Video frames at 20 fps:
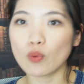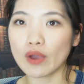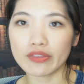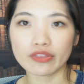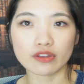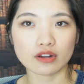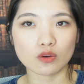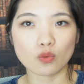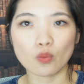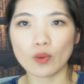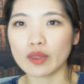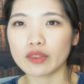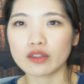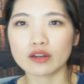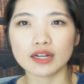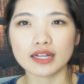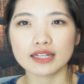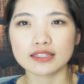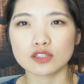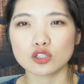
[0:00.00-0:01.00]
weather, whether
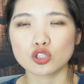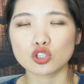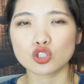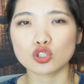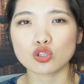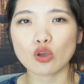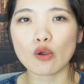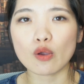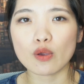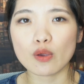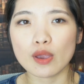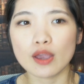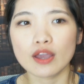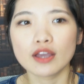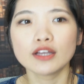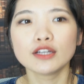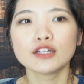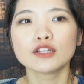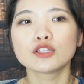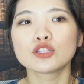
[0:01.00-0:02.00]
it's so
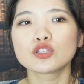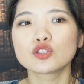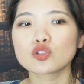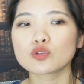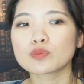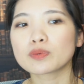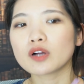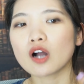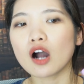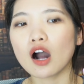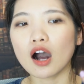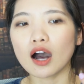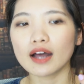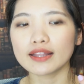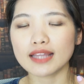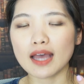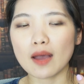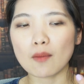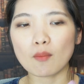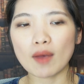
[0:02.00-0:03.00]
super hot
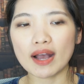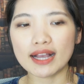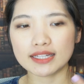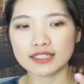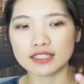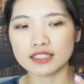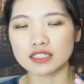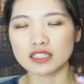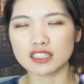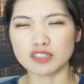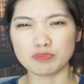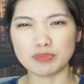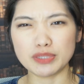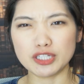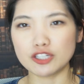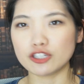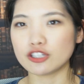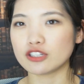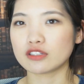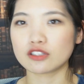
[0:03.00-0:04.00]
that my
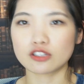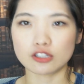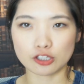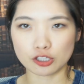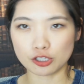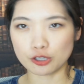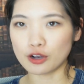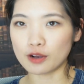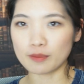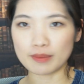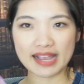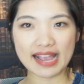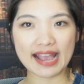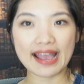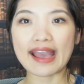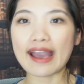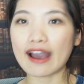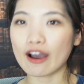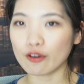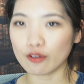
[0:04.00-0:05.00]
suspicion is just coming
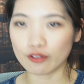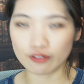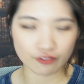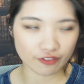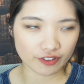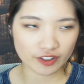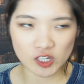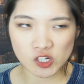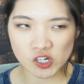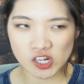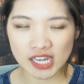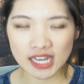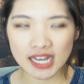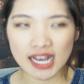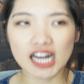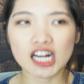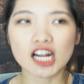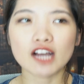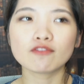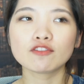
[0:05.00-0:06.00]
out of it.
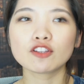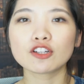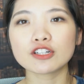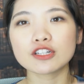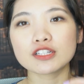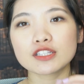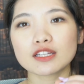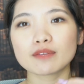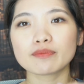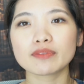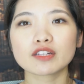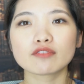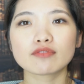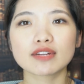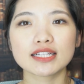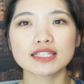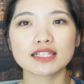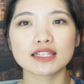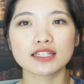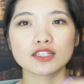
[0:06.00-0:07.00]
And I've learned something
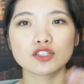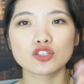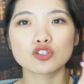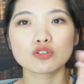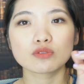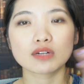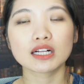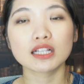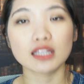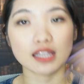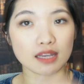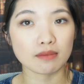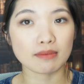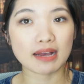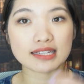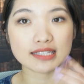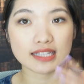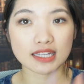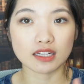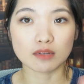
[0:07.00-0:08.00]
recently to do a clay
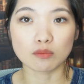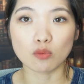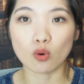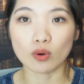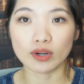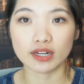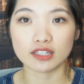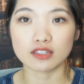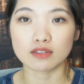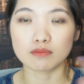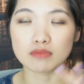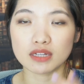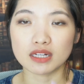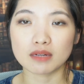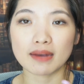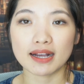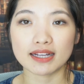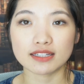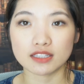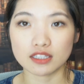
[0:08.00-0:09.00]
mask in the morning to
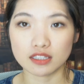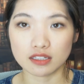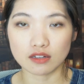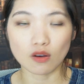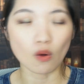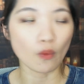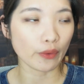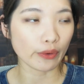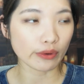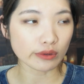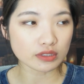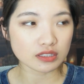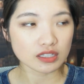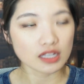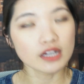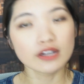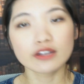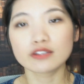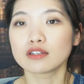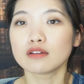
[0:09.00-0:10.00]
minimize the oils,
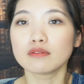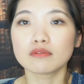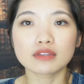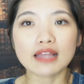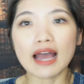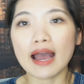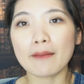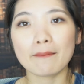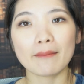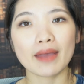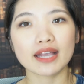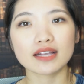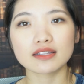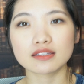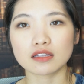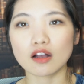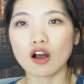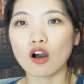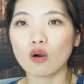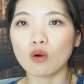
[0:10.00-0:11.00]
so that makes
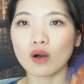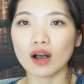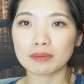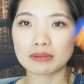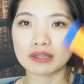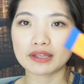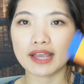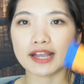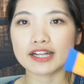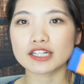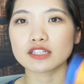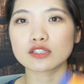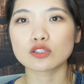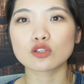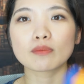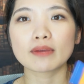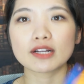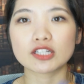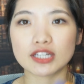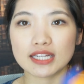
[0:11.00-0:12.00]
the whole application
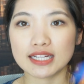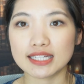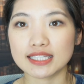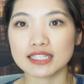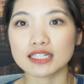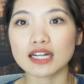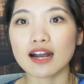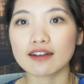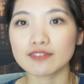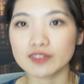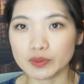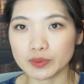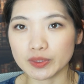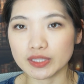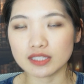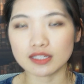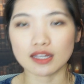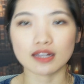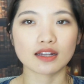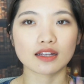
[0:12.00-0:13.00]
so much easier
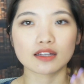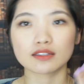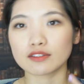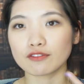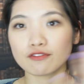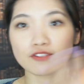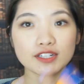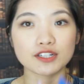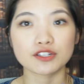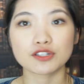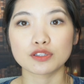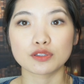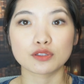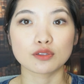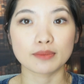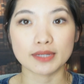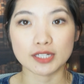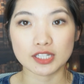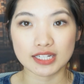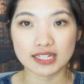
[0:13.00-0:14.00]
afterwards, and the finish is
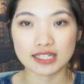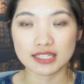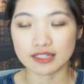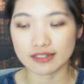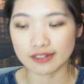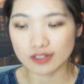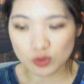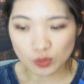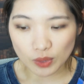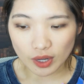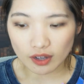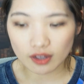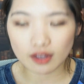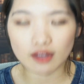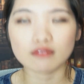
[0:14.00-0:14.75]
so much easier as well,